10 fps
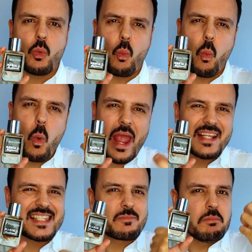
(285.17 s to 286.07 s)

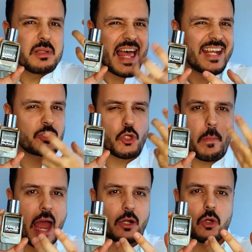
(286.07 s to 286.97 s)
wet black
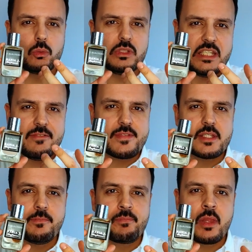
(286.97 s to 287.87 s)
tobacco
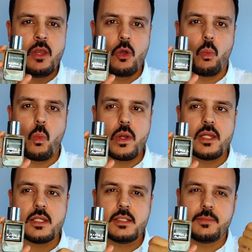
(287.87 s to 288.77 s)
leaves
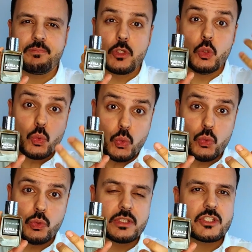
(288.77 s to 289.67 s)
with
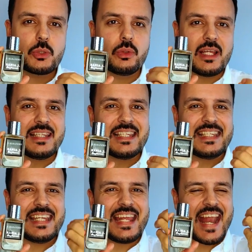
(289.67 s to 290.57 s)
oud. So
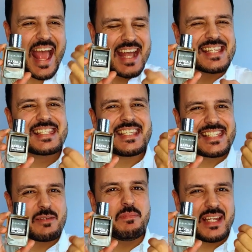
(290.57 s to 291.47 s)

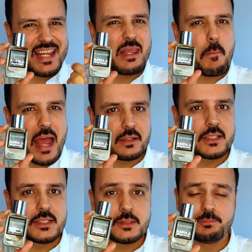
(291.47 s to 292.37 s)
it's a bit
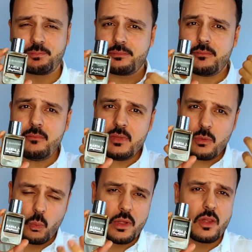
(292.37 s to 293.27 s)
animalic,
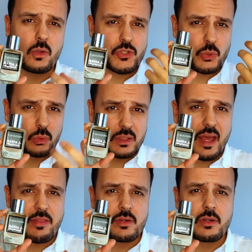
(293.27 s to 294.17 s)
with also
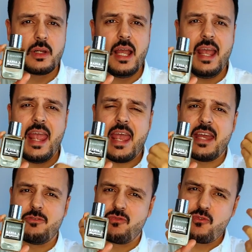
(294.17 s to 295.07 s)
leather
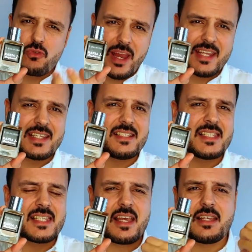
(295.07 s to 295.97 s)
and
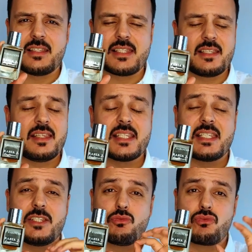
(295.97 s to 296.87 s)
frankincense.
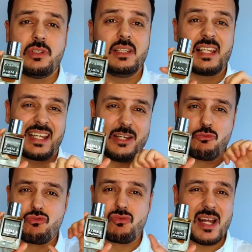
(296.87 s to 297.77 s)
This is really like a
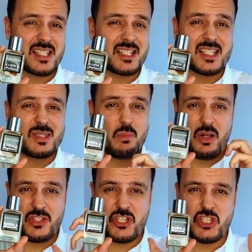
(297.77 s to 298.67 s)
resinous,
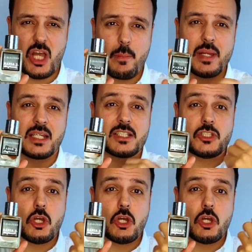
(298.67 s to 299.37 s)
balsamic,